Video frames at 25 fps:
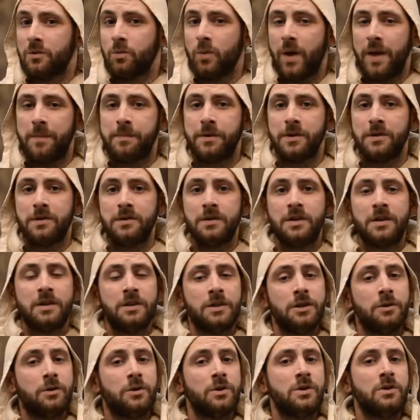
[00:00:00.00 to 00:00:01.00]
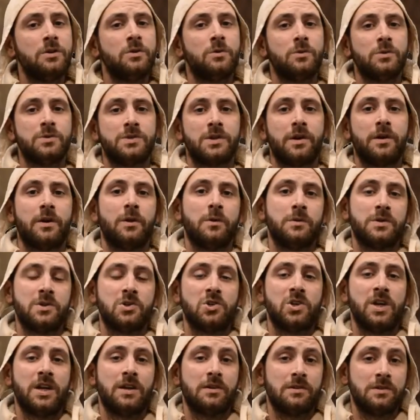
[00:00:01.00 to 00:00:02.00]
weapon, you couldn't also hold a
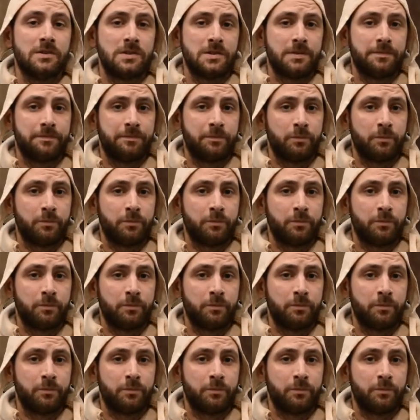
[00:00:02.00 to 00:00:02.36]
shield,